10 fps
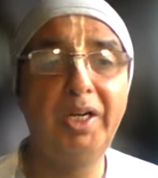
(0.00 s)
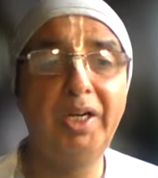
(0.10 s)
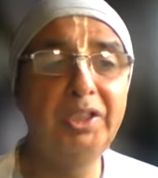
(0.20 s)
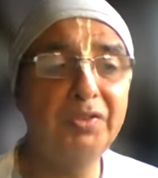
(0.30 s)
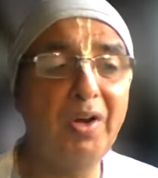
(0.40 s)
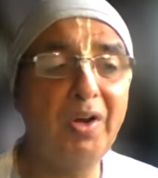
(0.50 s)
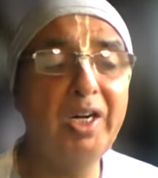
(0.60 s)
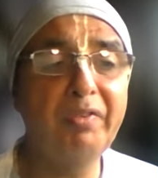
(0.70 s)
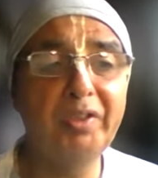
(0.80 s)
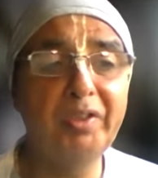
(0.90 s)
In this
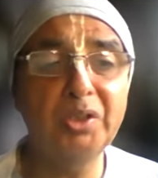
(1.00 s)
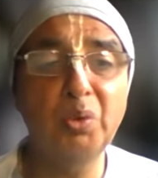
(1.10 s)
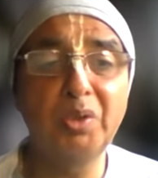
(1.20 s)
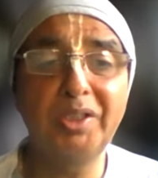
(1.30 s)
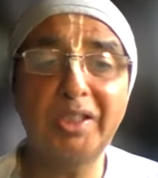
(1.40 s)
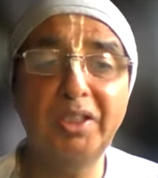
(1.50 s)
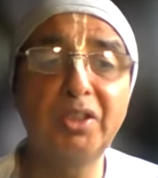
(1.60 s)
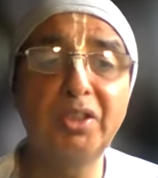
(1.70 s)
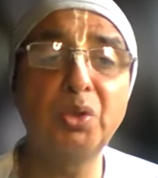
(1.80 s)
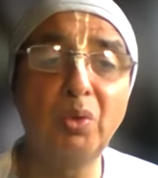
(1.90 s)
part, Vrita Sura is
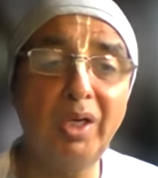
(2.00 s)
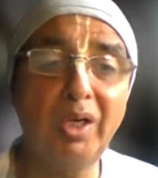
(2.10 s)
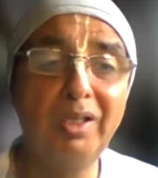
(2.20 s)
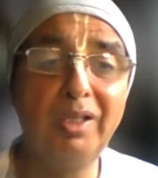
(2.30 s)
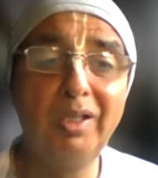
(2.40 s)
actually the Sura,